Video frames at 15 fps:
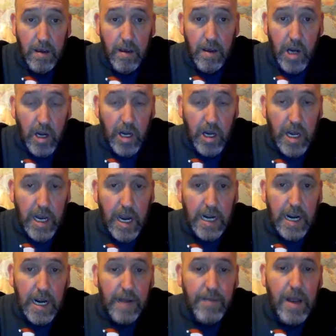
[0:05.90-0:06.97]
Structured
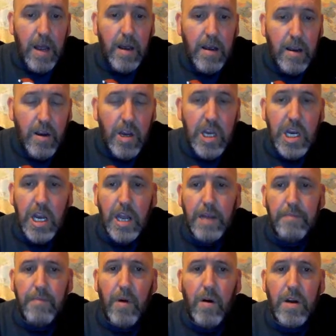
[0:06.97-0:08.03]
diagram usually
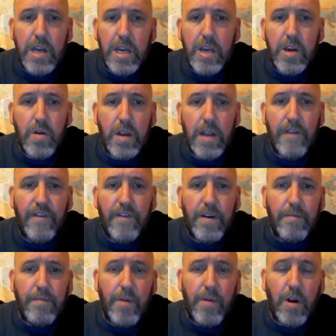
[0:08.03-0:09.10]
link boxes to show
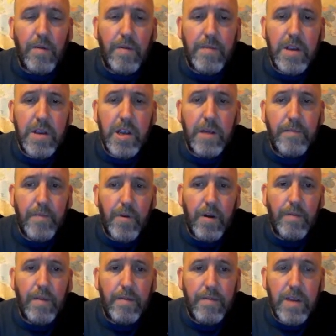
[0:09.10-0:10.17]
different problems,
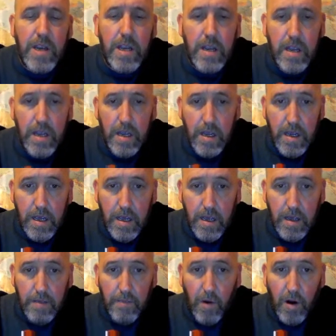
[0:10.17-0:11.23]
subproblems.
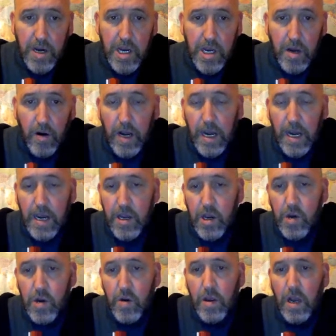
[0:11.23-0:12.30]
Boxes are organised to
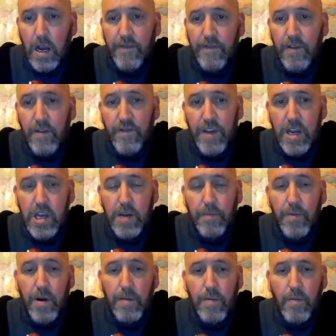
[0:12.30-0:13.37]
show the level of each
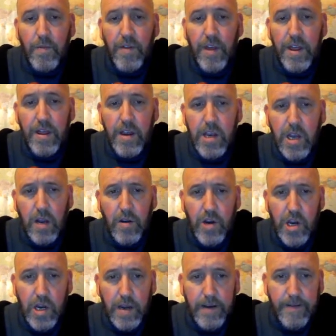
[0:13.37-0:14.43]
subproblem within the
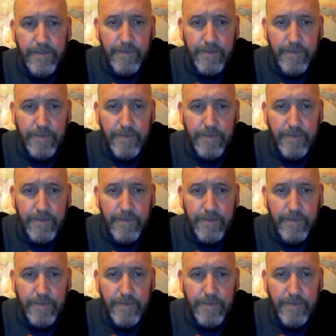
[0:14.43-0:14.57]
solution.